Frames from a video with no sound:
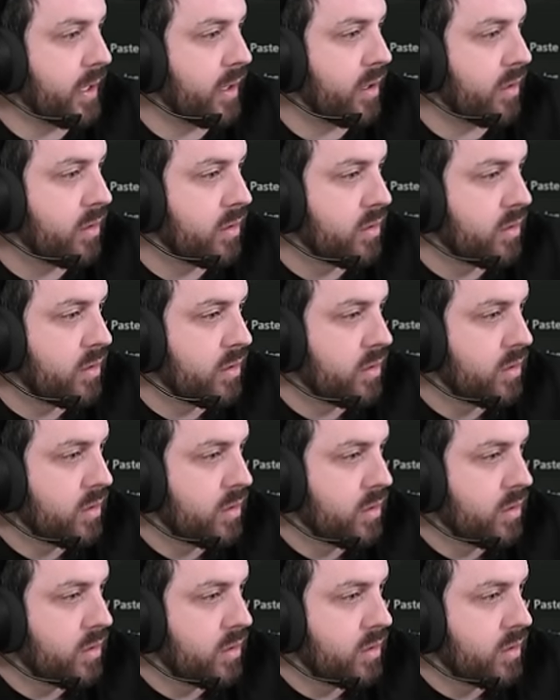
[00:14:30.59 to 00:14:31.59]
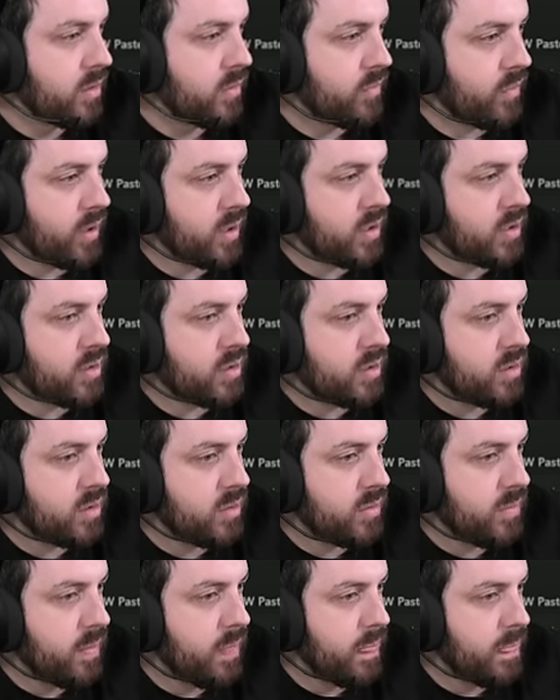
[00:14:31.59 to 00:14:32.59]
out, right?
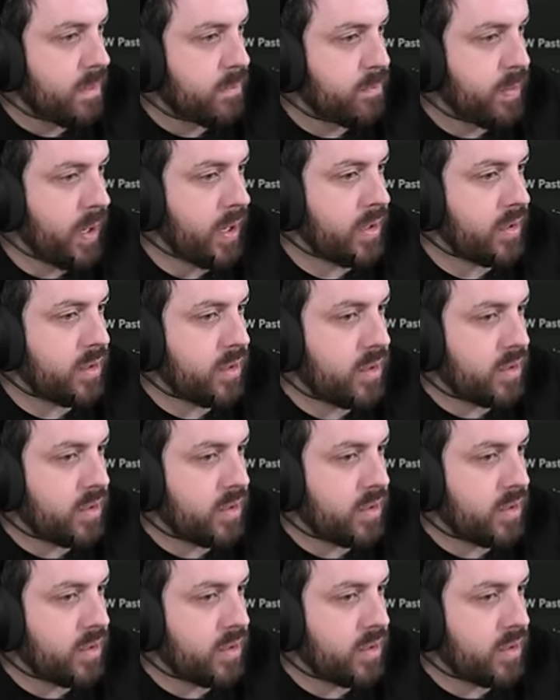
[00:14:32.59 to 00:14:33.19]
But